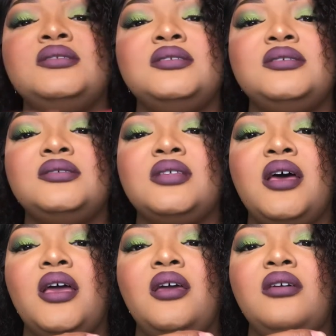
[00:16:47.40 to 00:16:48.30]
This is
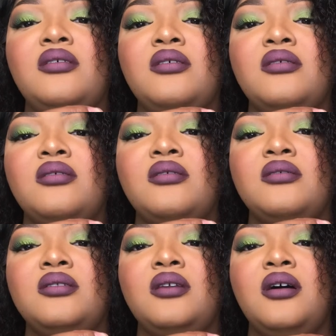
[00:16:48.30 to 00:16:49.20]
like
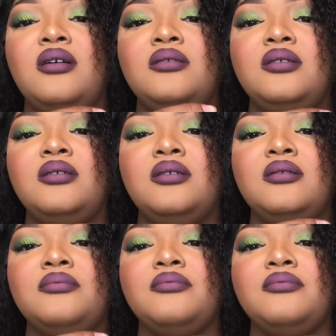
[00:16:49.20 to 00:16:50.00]
dolled up.